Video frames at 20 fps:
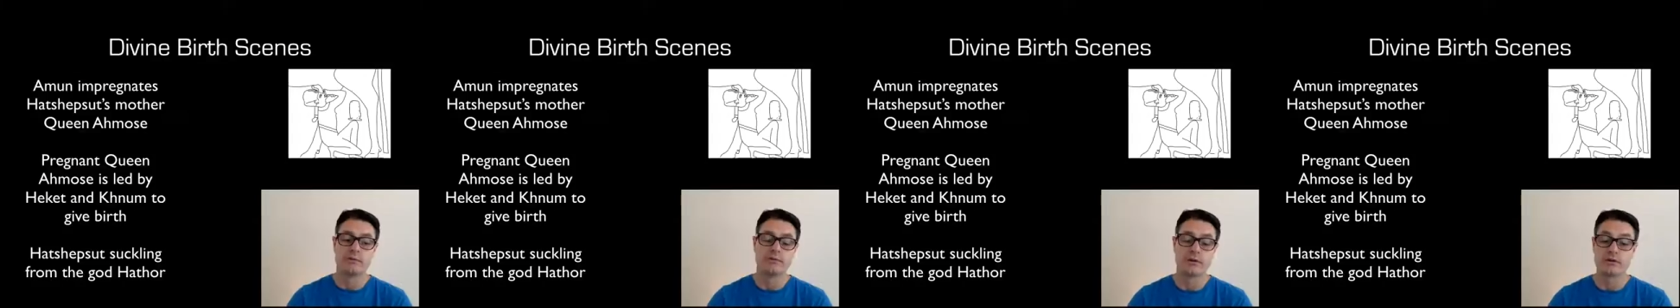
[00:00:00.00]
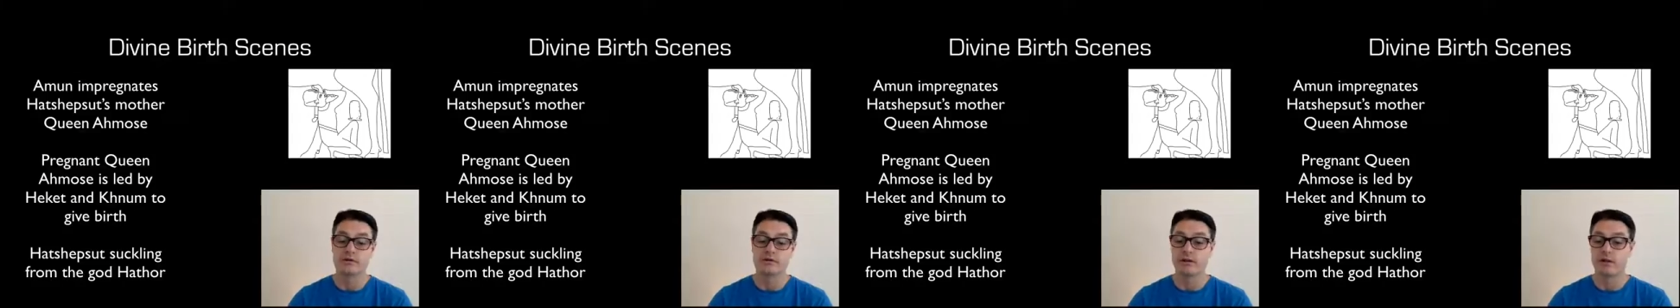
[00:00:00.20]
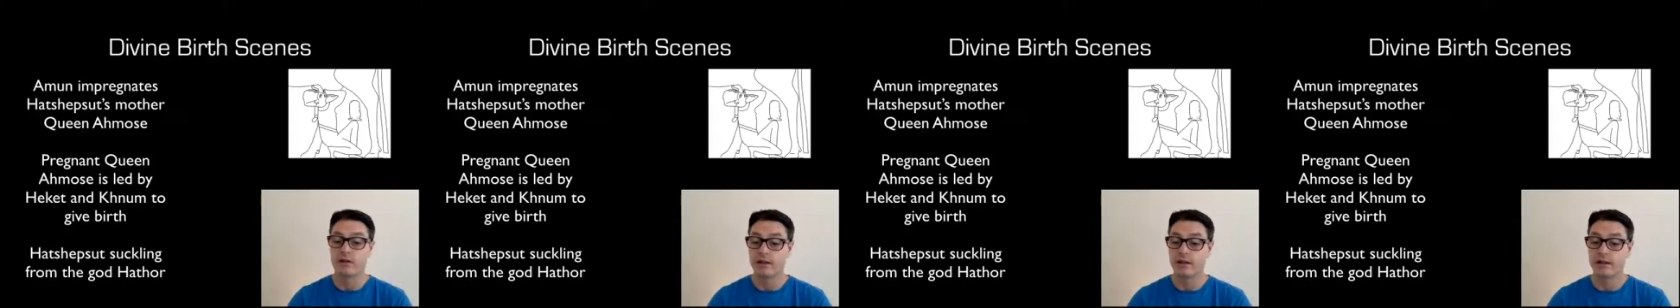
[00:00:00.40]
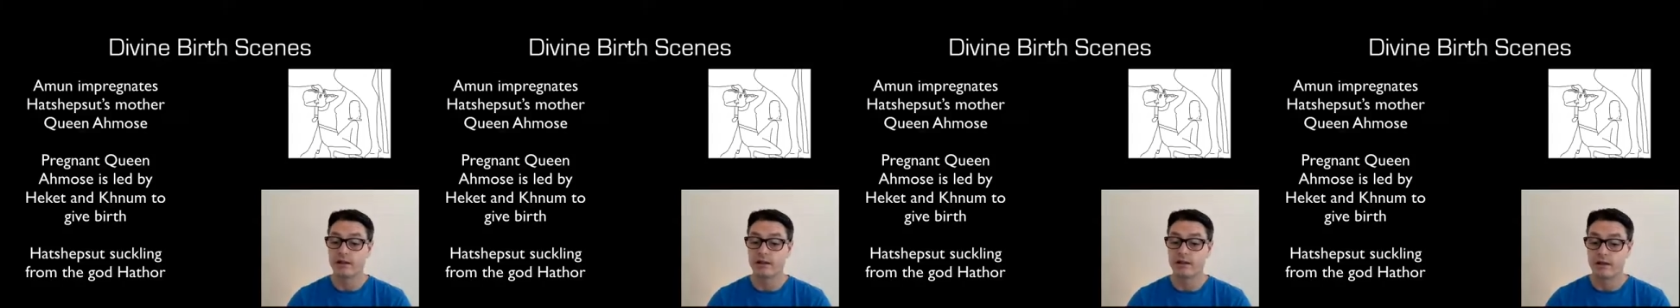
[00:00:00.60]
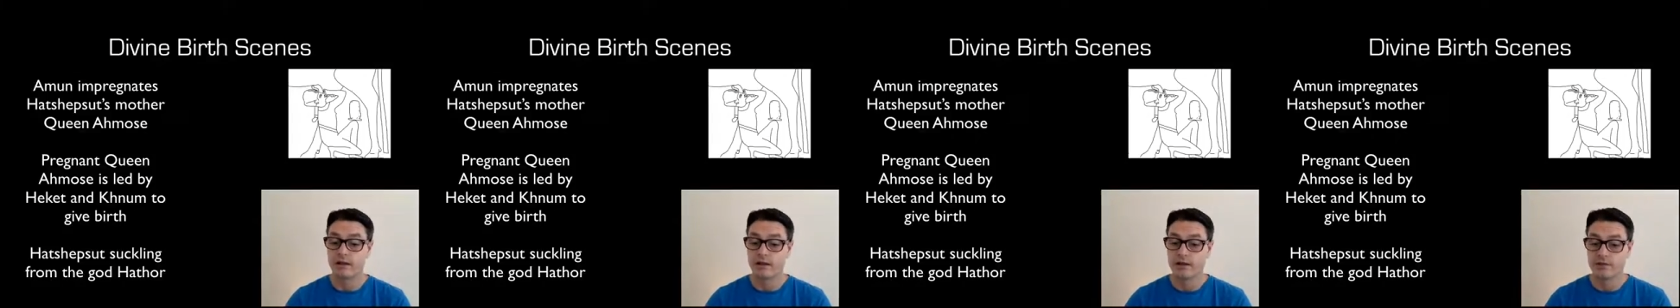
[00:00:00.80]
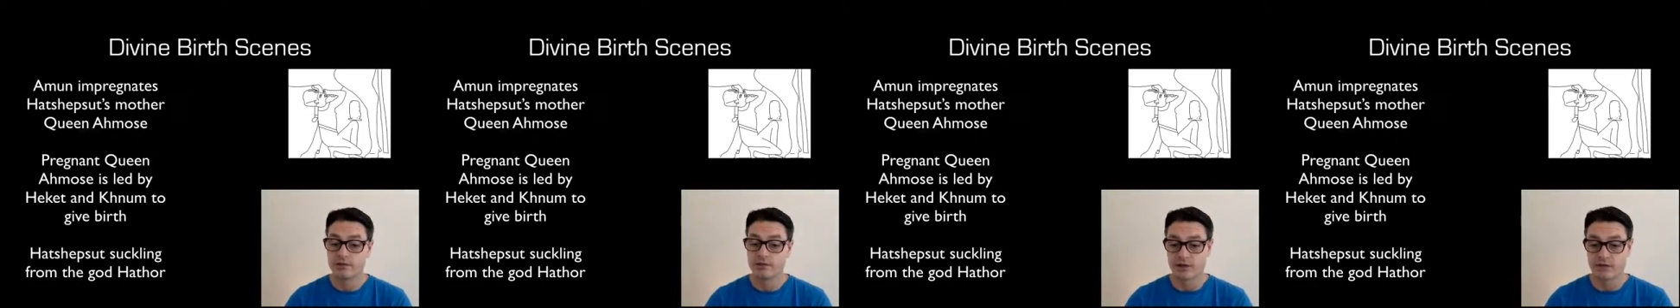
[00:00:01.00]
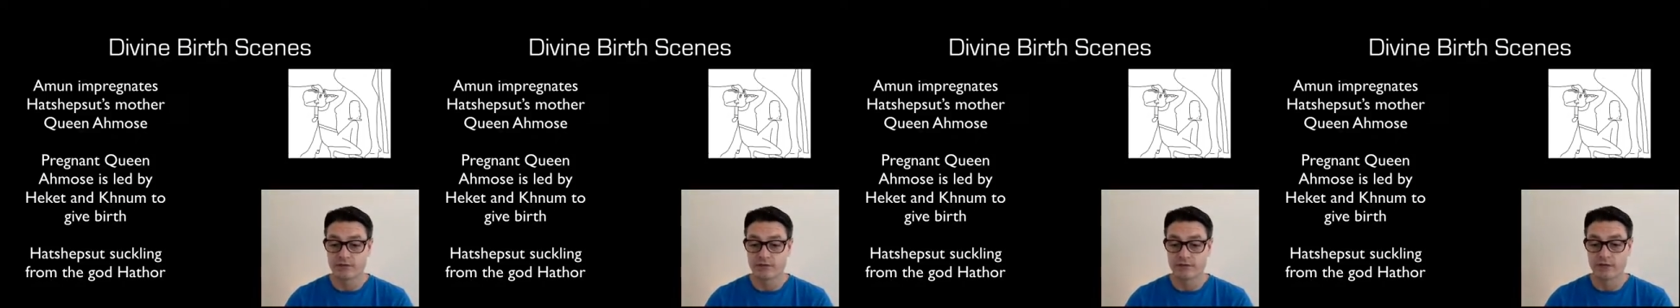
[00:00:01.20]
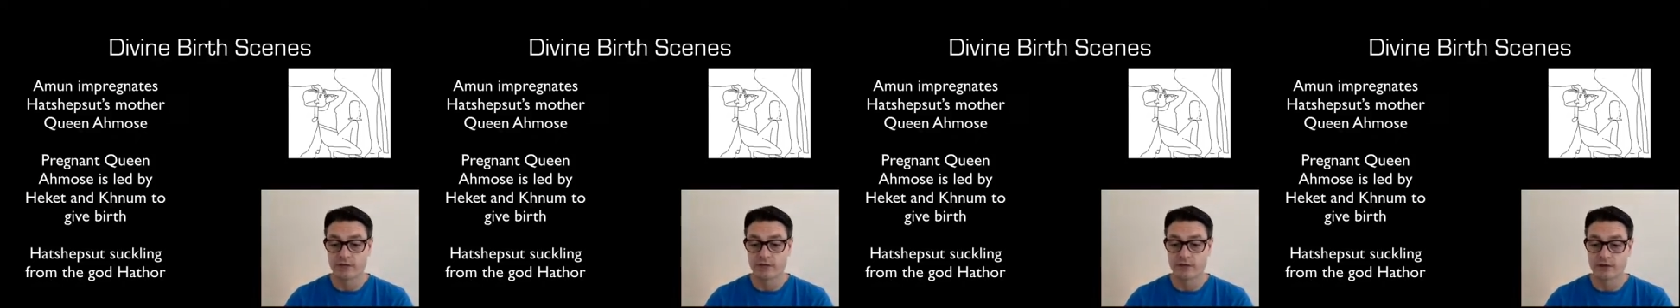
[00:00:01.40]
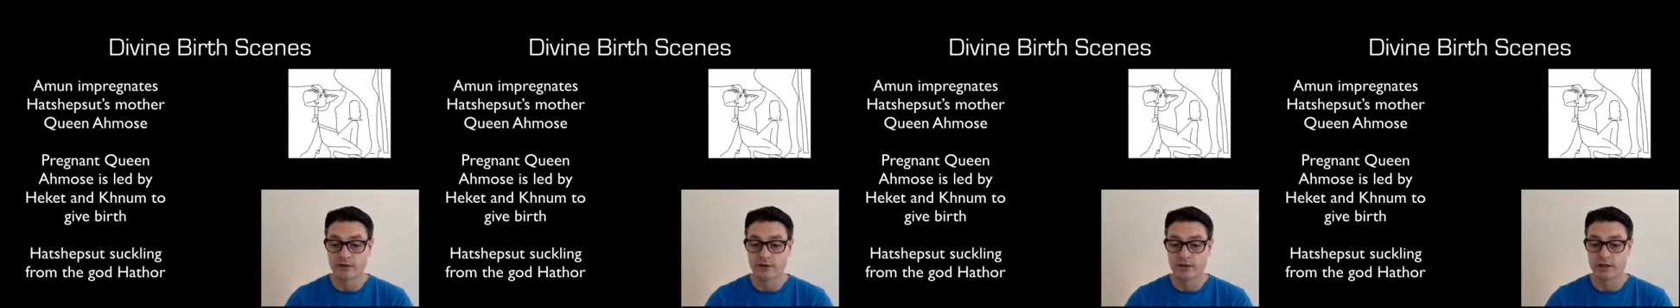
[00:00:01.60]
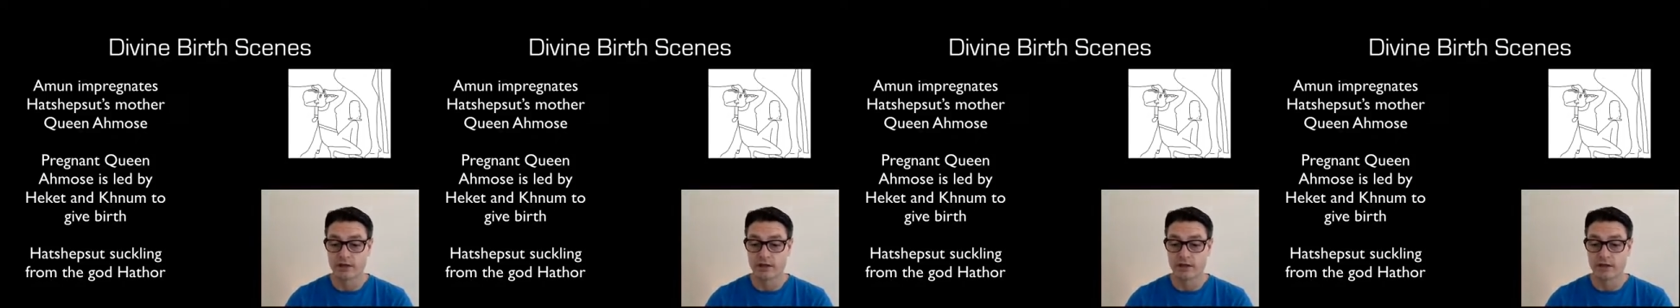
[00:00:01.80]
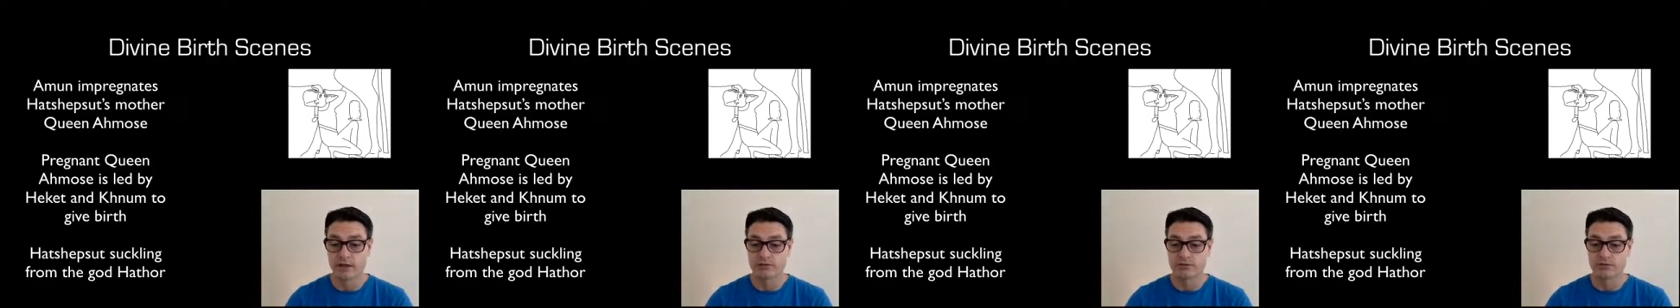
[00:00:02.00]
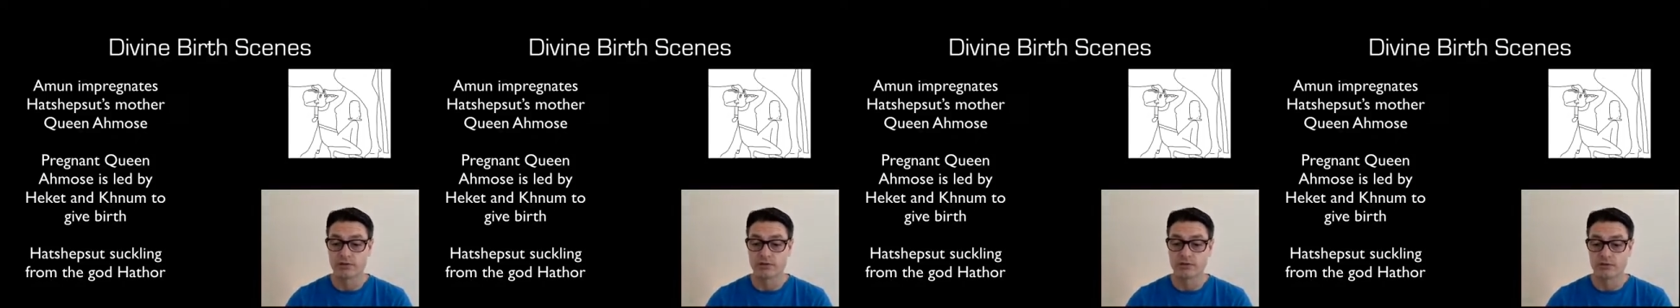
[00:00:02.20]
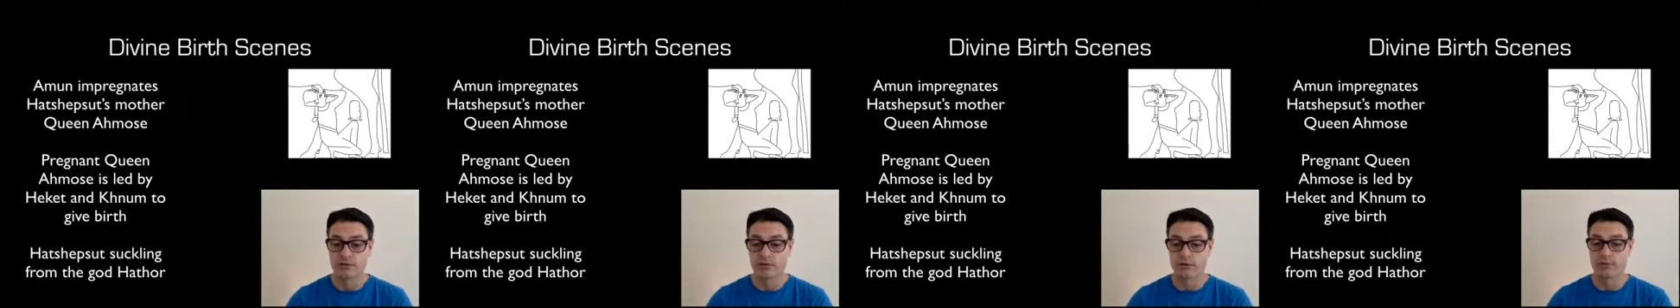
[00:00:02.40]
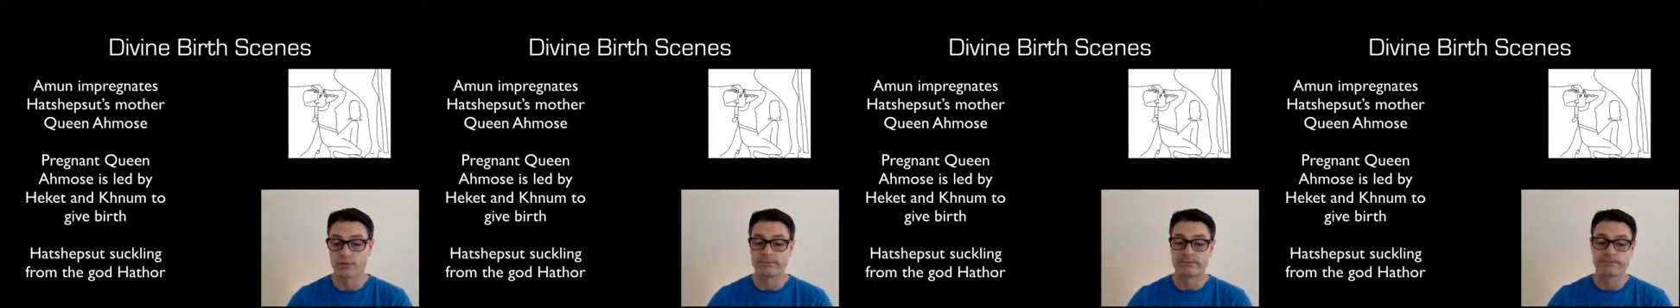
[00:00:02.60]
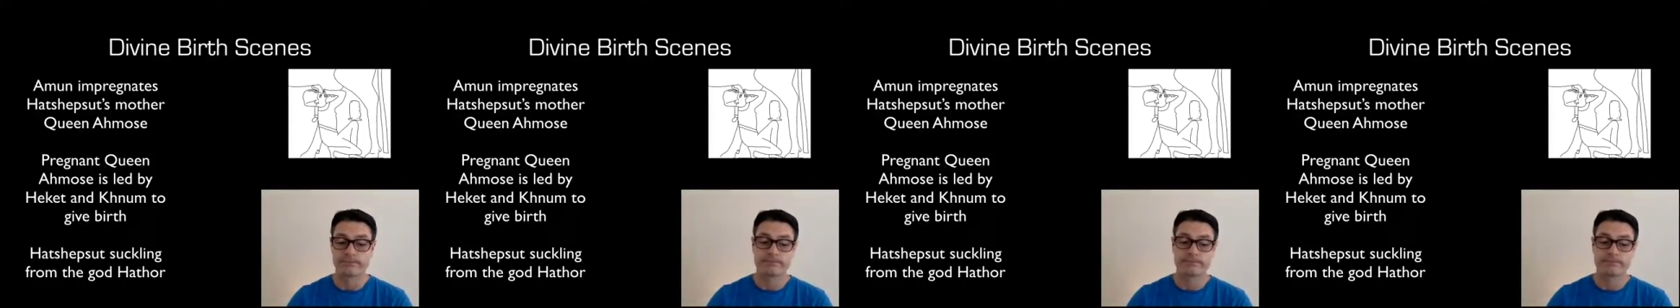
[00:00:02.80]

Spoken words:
most likely justify her claim to the throne.